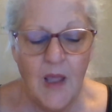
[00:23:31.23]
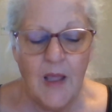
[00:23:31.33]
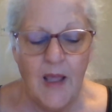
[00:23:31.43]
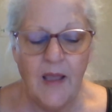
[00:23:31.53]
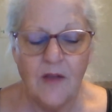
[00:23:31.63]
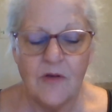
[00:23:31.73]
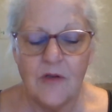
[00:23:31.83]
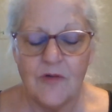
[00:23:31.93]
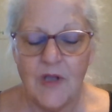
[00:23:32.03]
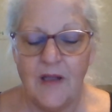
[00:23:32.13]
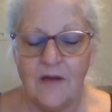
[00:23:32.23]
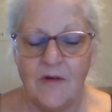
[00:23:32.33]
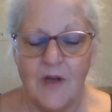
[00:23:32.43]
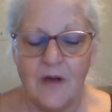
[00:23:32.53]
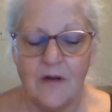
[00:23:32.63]
And
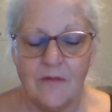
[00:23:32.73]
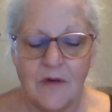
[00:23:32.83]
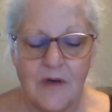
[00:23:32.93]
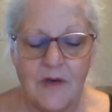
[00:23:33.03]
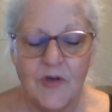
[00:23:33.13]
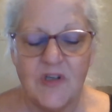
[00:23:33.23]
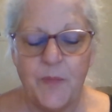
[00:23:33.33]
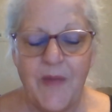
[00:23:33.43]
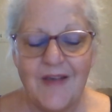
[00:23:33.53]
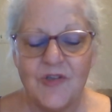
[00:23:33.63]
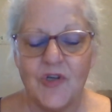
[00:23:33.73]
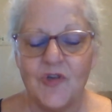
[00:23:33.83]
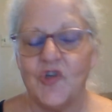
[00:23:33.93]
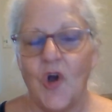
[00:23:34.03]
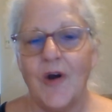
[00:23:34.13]
so it's best to
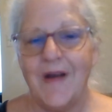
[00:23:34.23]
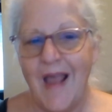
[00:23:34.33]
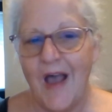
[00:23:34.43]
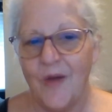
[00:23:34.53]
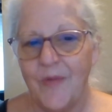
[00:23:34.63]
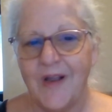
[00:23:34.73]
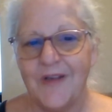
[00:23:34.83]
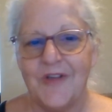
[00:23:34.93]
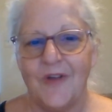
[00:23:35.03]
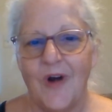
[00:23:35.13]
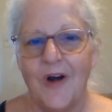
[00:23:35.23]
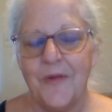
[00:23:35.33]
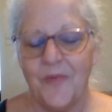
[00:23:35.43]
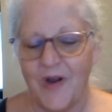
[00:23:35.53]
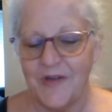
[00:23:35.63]
start now, because the learning
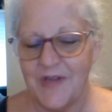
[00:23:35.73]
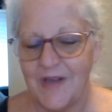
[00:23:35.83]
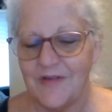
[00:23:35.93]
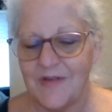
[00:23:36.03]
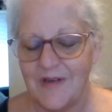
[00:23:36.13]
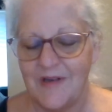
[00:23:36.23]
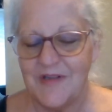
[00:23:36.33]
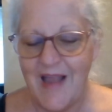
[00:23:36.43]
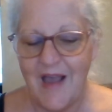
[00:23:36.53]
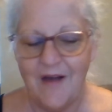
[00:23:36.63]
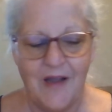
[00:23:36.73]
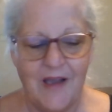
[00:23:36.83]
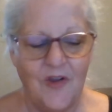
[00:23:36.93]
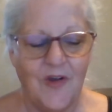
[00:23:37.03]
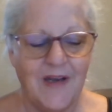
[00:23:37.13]
process is now, and
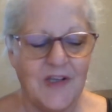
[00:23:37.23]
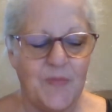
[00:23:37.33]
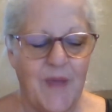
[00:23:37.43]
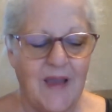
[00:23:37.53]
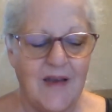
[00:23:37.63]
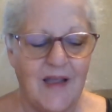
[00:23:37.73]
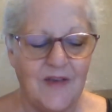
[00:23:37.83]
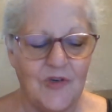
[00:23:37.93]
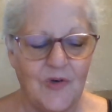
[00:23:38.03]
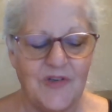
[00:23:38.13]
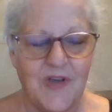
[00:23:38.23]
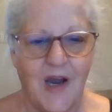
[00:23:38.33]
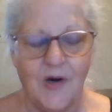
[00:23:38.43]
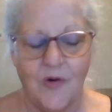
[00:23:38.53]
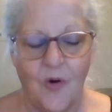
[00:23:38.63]
you can expand as you
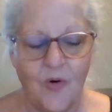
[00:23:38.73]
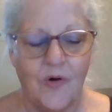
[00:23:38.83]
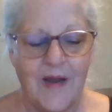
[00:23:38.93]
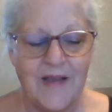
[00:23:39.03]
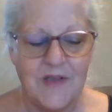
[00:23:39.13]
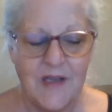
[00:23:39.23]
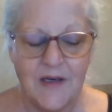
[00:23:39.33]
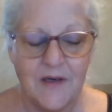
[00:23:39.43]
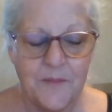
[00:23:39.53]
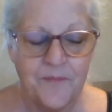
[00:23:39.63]
desire or as needed.